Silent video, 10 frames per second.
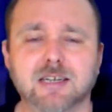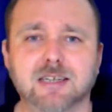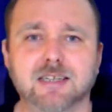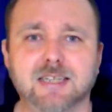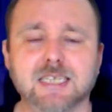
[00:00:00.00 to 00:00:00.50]

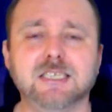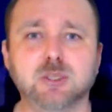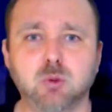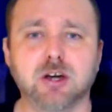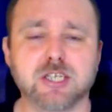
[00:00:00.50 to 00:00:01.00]
this is
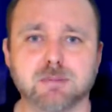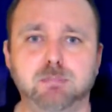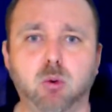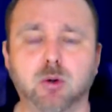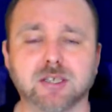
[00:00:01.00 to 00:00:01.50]
where it's
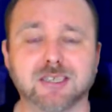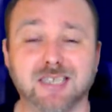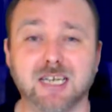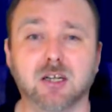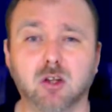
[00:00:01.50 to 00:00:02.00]
important to
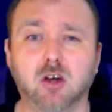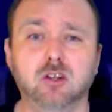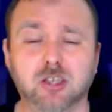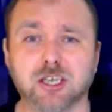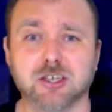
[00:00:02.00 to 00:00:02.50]
take a long
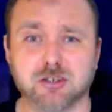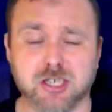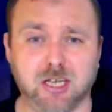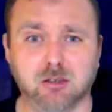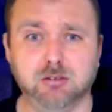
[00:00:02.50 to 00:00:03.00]
look at
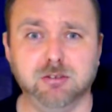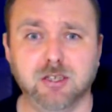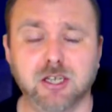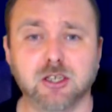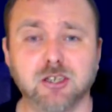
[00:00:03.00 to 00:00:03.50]
yourself.
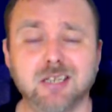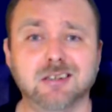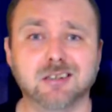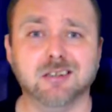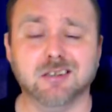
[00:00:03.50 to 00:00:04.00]
You need
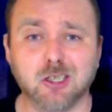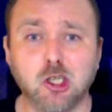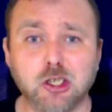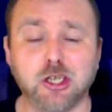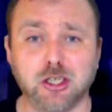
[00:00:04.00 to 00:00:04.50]
to
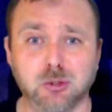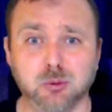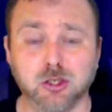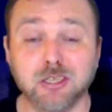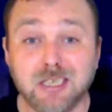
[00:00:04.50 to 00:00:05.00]
look at you.
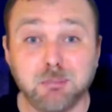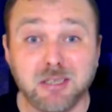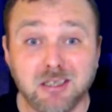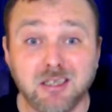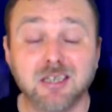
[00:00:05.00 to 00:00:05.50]
You need to
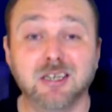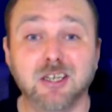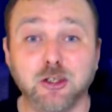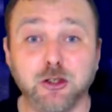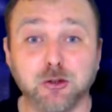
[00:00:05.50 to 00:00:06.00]
be
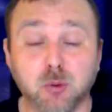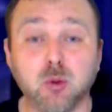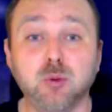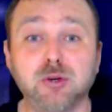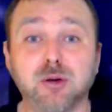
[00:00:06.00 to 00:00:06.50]
your
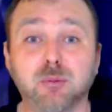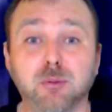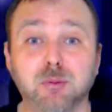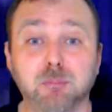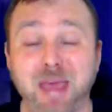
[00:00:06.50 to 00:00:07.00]
own
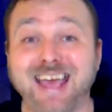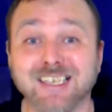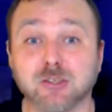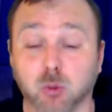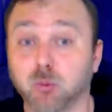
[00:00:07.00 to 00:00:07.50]

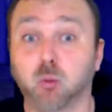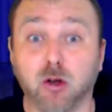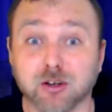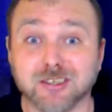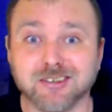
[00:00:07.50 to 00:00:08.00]
best or
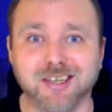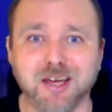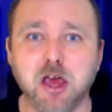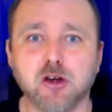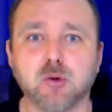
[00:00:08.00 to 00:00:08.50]
worst
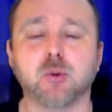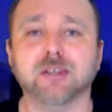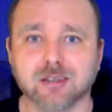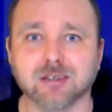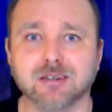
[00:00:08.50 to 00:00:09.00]

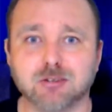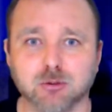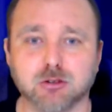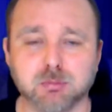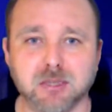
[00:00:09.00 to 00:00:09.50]
critic, so to
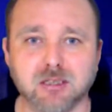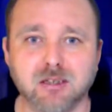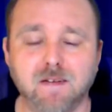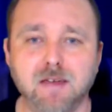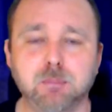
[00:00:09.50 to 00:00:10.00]
speak,
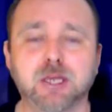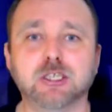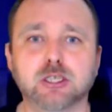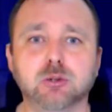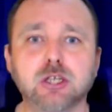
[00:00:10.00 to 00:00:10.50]
because
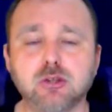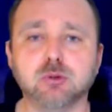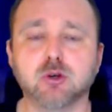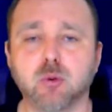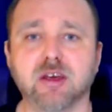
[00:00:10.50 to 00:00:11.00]
it's only through
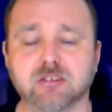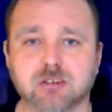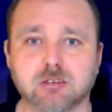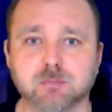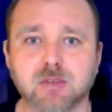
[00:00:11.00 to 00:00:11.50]

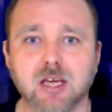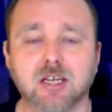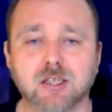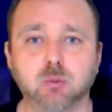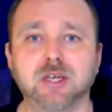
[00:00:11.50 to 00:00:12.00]
criticism
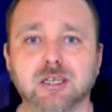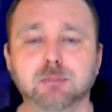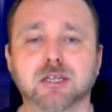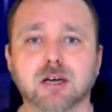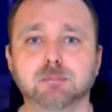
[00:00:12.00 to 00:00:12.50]
that we
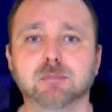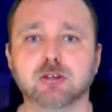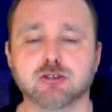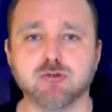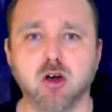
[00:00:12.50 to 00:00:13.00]
become
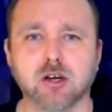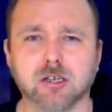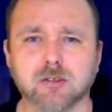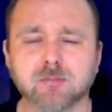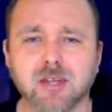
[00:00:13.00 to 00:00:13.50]
stronger.
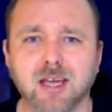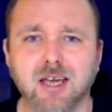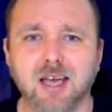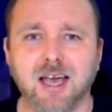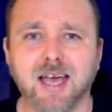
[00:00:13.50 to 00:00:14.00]

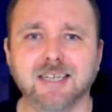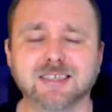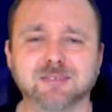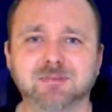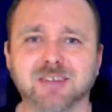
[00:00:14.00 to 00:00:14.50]
And
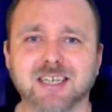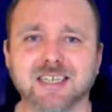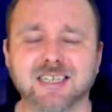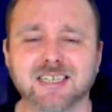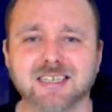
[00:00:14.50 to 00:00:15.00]

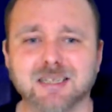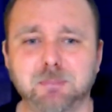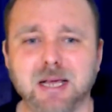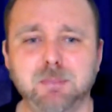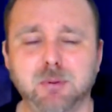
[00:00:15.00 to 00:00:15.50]
the
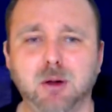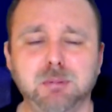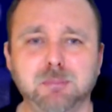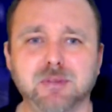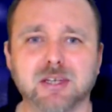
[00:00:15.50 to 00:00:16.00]
big
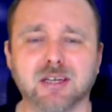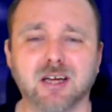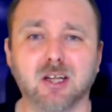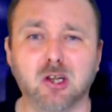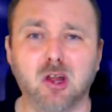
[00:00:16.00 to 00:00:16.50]
problem that a
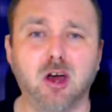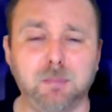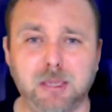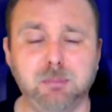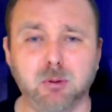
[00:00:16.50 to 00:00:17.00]
lot of
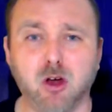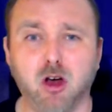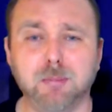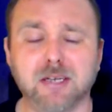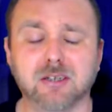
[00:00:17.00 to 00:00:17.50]
people
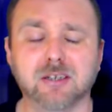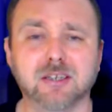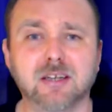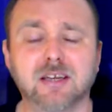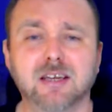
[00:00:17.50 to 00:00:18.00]
comment on
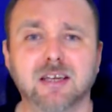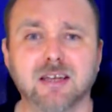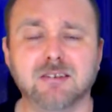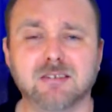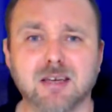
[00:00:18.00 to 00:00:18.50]

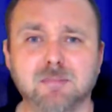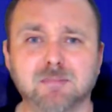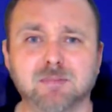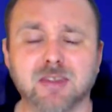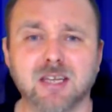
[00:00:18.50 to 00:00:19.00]
is that
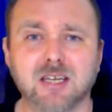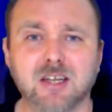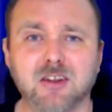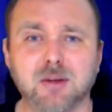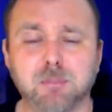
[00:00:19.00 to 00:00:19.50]

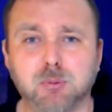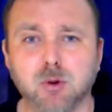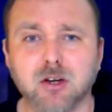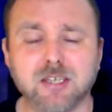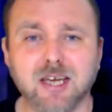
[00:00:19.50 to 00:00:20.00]

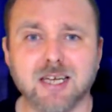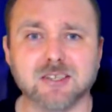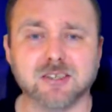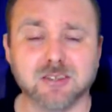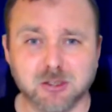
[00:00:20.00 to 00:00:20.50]

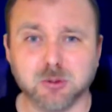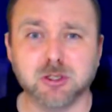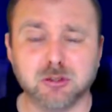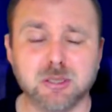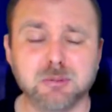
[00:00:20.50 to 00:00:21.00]
broadcasters,
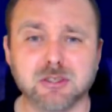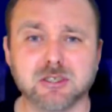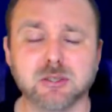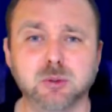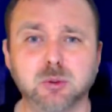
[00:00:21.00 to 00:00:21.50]
streamers
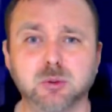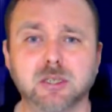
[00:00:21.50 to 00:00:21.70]
who